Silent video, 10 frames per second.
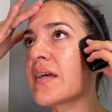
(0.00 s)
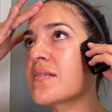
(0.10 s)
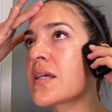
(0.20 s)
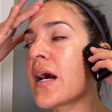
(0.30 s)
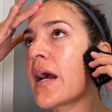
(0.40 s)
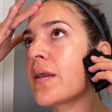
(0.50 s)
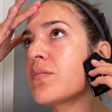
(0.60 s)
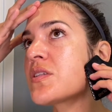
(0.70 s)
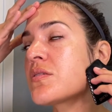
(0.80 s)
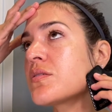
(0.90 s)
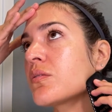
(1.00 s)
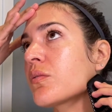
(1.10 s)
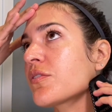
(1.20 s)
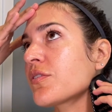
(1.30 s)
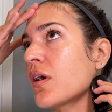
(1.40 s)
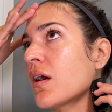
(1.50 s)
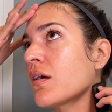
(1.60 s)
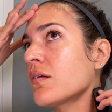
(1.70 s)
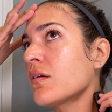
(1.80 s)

time to do gua sha?